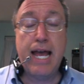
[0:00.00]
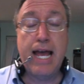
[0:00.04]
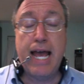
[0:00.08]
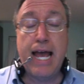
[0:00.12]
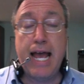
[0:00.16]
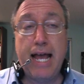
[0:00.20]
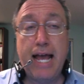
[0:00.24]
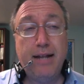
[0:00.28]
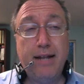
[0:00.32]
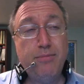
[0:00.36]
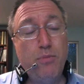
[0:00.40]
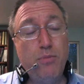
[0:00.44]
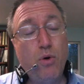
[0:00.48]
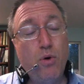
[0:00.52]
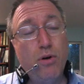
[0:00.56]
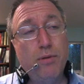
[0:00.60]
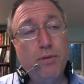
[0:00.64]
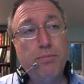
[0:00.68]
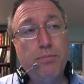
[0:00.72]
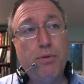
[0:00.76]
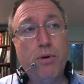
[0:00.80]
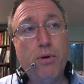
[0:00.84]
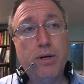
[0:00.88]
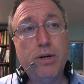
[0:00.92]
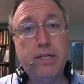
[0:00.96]
and more
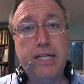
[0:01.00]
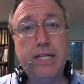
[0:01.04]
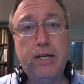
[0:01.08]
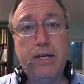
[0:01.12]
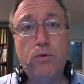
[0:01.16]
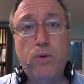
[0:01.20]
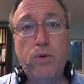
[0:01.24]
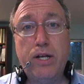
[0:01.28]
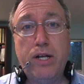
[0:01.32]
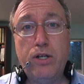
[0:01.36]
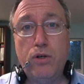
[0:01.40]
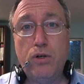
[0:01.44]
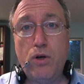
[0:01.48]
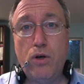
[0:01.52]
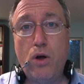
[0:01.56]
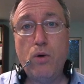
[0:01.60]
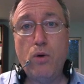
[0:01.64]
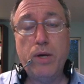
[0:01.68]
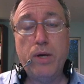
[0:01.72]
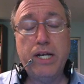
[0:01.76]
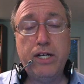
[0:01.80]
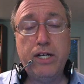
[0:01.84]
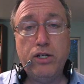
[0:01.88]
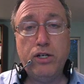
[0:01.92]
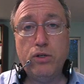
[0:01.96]
importantly, when you go
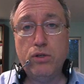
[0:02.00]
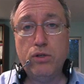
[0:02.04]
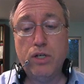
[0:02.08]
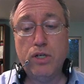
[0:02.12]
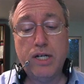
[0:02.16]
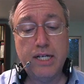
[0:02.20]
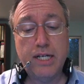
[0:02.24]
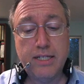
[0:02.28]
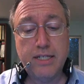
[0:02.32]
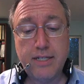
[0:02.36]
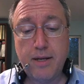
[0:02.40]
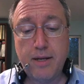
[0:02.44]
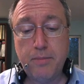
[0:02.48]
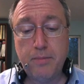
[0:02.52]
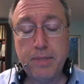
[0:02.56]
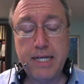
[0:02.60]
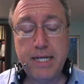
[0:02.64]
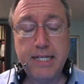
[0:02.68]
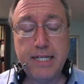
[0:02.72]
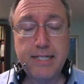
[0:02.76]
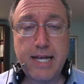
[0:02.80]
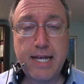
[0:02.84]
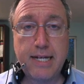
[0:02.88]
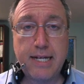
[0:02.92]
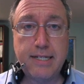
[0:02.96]
in and you look at
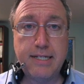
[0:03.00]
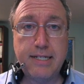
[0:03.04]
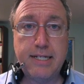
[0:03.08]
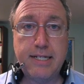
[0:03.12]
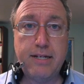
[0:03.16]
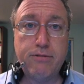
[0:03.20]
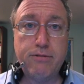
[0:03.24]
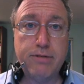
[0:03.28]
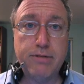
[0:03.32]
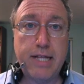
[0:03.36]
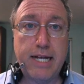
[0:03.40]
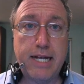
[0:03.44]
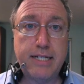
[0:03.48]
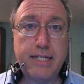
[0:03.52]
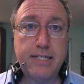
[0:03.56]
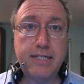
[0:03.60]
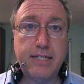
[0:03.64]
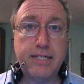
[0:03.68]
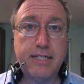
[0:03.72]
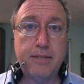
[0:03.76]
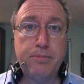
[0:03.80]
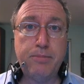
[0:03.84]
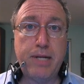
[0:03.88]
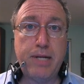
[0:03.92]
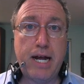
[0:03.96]
somebody's entity
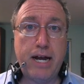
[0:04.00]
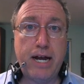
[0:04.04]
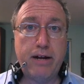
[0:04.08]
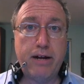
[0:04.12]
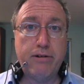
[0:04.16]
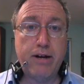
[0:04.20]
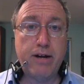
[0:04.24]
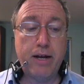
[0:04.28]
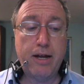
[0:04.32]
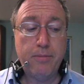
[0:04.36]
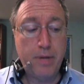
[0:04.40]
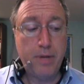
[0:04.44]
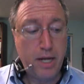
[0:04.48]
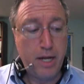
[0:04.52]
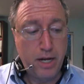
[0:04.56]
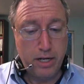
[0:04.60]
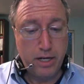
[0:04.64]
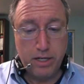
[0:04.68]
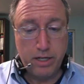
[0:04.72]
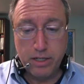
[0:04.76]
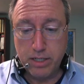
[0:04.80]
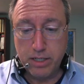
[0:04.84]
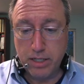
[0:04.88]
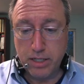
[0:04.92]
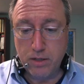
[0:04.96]
relationship diagram,
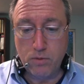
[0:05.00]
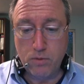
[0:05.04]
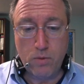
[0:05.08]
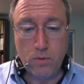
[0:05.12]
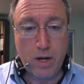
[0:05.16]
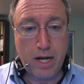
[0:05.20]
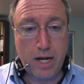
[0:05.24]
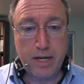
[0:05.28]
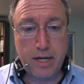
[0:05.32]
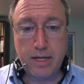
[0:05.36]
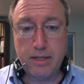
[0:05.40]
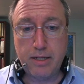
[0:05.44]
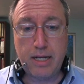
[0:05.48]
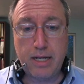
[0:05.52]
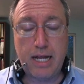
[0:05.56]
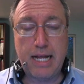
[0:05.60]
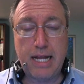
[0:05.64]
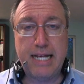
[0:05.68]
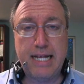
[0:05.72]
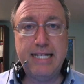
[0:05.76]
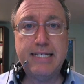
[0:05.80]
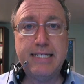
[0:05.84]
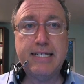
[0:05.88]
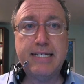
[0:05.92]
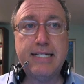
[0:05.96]
you're going to want to
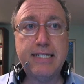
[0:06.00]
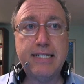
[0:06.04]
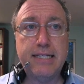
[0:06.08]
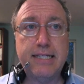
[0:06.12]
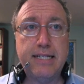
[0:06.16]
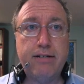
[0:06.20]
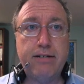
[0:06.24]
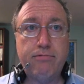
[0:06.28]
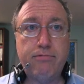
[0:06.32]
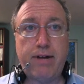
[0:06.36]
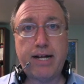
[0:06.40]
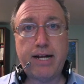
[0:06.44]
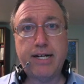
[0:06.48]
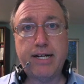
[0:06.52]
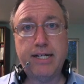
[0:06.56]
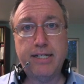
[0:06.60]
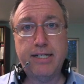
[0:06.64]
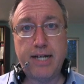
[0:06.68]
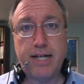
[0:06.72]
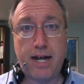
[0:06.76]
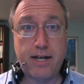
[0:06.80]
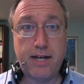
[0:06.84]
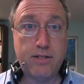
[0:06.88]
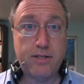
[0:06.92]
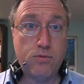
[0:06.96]
instantly
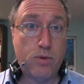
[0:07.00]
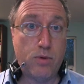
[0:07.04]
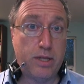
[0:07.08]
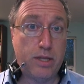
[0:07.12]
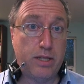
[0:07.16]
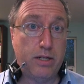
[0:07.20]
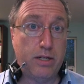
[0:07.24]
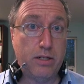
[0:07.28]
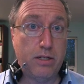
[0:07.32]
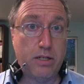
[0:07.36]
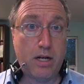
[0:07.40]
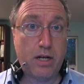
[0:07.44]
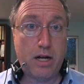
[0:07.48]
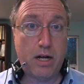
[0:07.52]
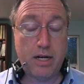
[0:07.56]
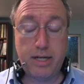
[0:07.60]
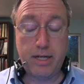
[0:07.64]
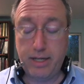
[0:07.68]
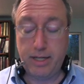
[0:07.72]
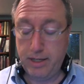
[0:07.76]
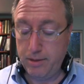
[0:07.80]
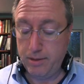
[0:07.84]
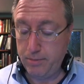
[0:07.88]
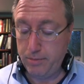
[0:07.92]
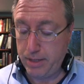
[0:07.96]
recognize what they're
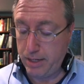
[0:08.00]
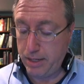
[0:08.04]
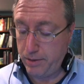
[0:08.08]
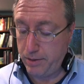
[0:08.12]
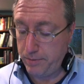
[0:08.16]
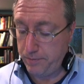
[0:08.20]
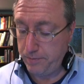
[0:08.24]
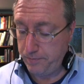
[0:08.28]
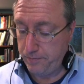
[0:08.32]
talking about.